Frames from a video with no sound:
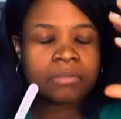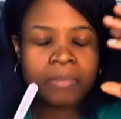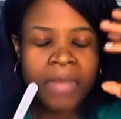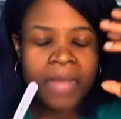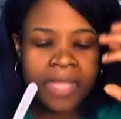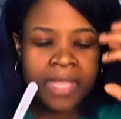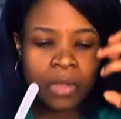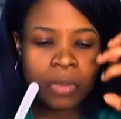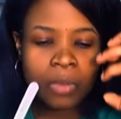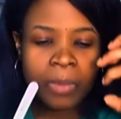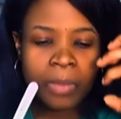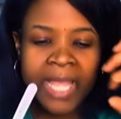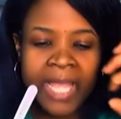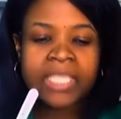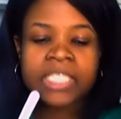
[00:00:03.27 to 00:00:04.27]
my
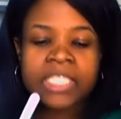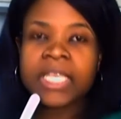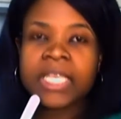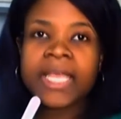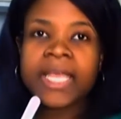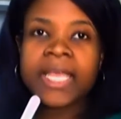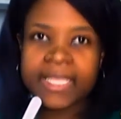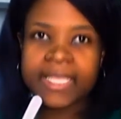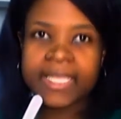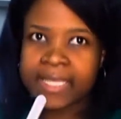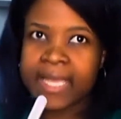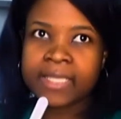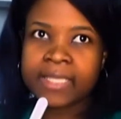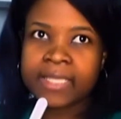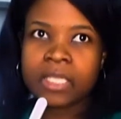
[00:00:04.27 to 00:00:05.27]
idea is
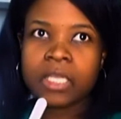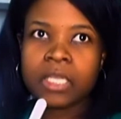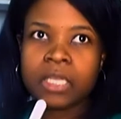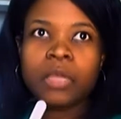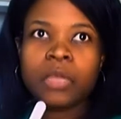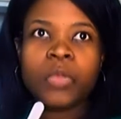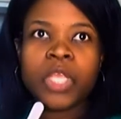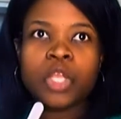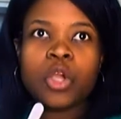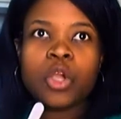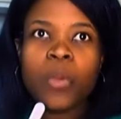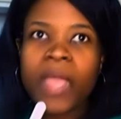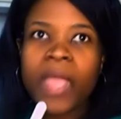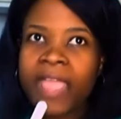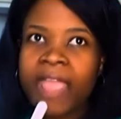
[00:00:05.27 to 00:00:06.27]
that we
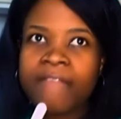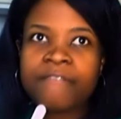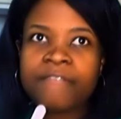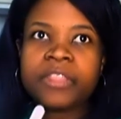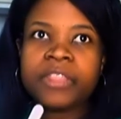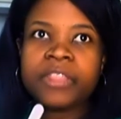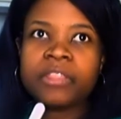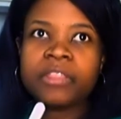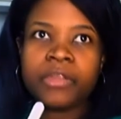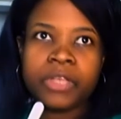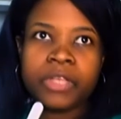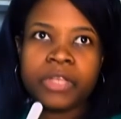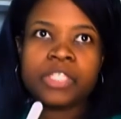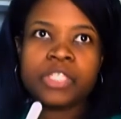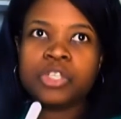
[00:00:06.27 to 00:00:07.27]
know everything there
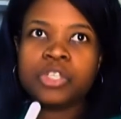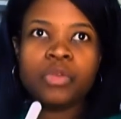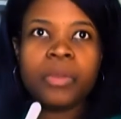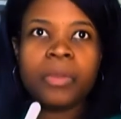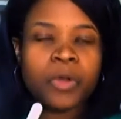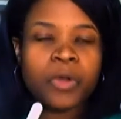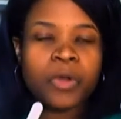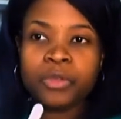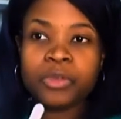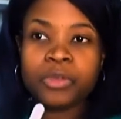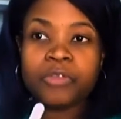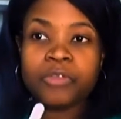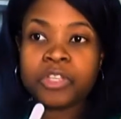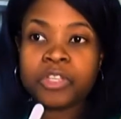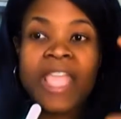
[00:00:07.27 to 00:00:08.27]
is to know about the
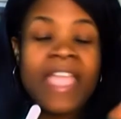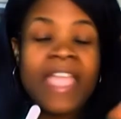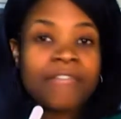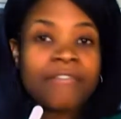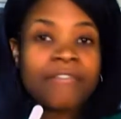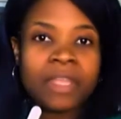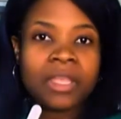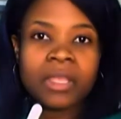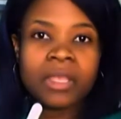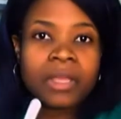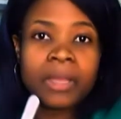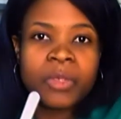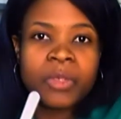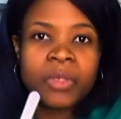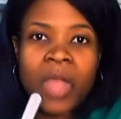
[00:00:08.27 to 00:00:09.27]
universe. Everything.
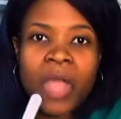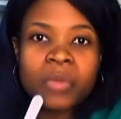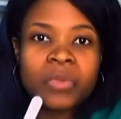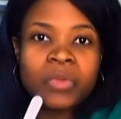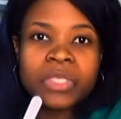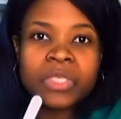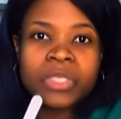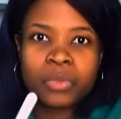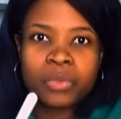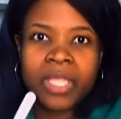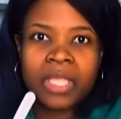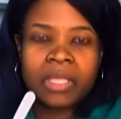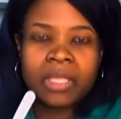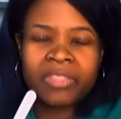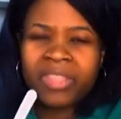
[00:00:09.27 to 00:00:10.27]
I mean, why wouldn't
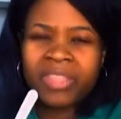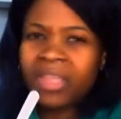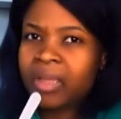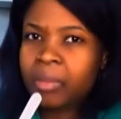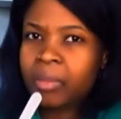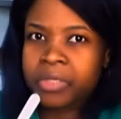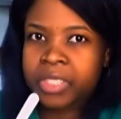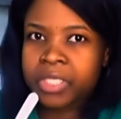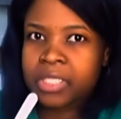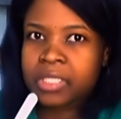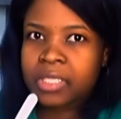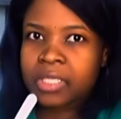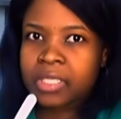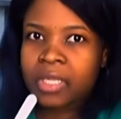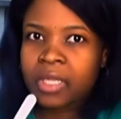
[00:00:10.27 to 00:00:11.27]
we? Think about
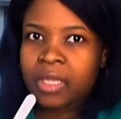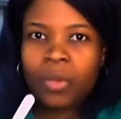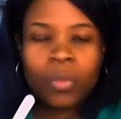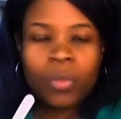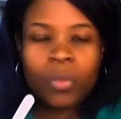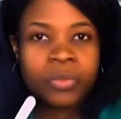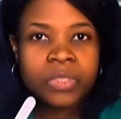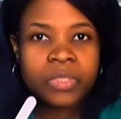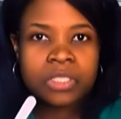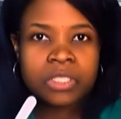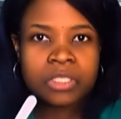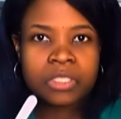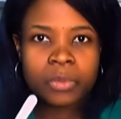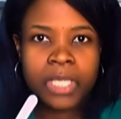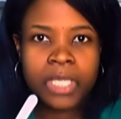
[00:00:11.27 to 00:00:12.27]
it. Why
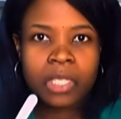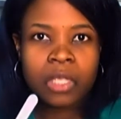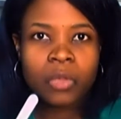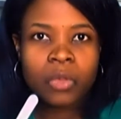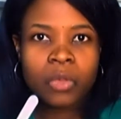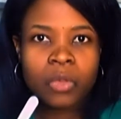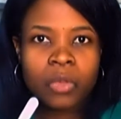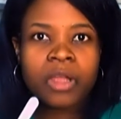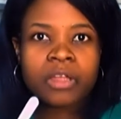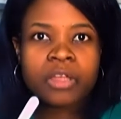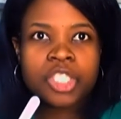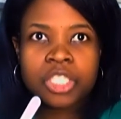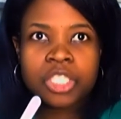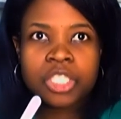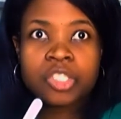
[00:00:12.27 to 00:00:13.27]
wouldn't we? We are
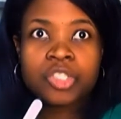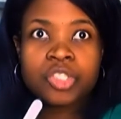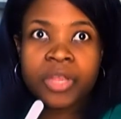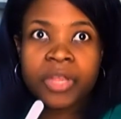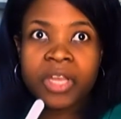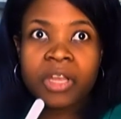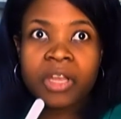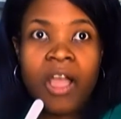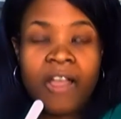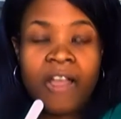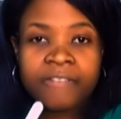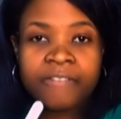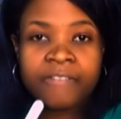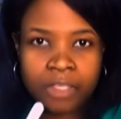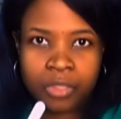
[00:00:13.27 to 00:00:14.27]
children
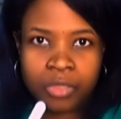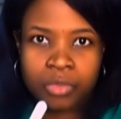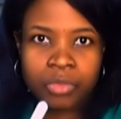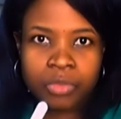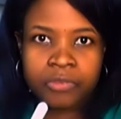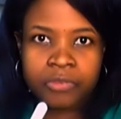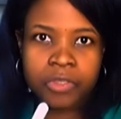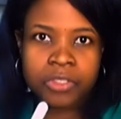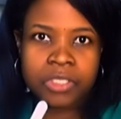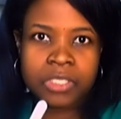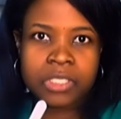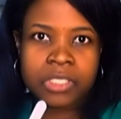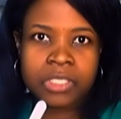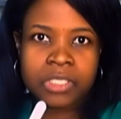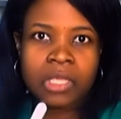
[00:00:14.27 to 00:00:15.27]
of the
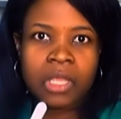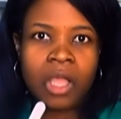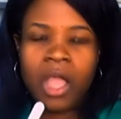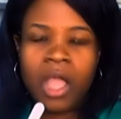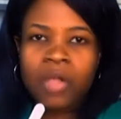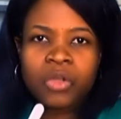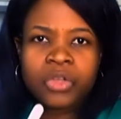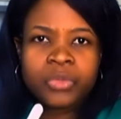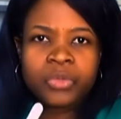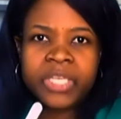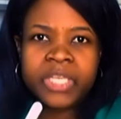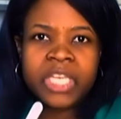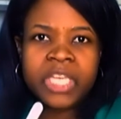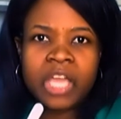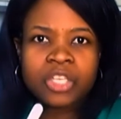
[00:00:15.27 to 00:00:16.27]
universe. How could we
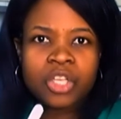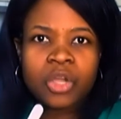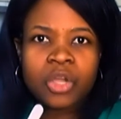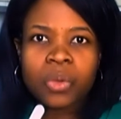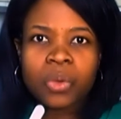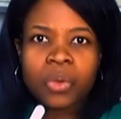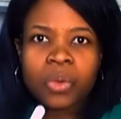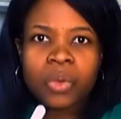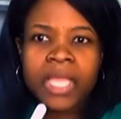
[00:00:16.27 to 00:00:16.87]
not know?